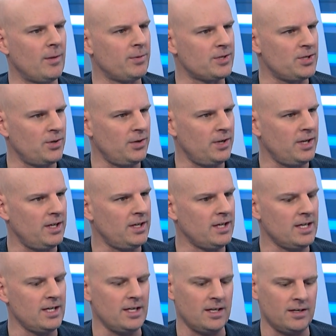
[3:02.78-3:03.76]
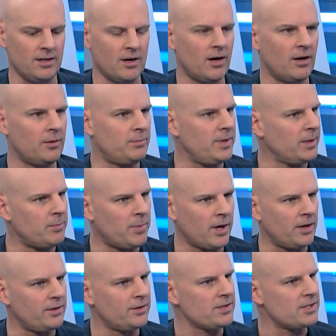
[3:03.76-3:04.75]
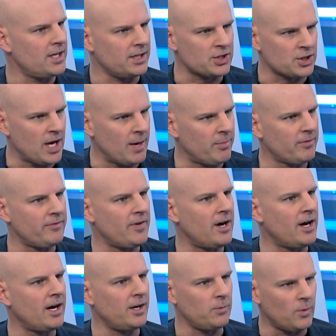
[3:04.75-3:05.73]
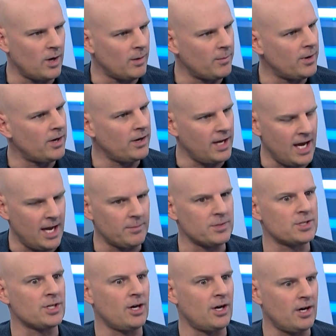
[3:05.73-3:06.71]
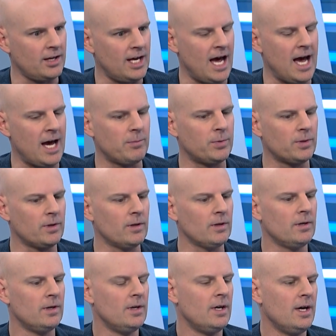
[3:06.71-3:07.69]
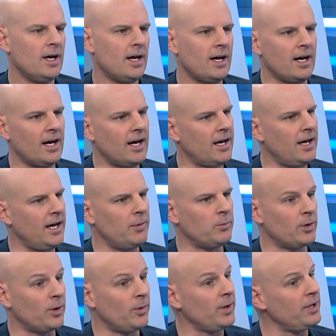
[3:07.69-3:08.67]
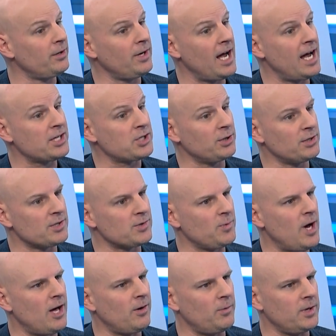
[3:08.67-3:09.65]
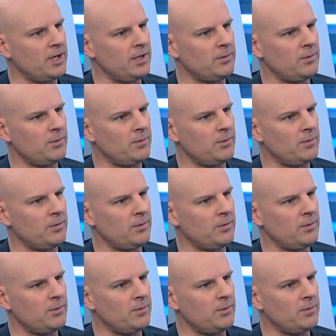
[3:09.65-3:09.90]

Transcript: of opportunity in our big partners like Shopify, Walmart, Amazon, Apple. And we're going international as well.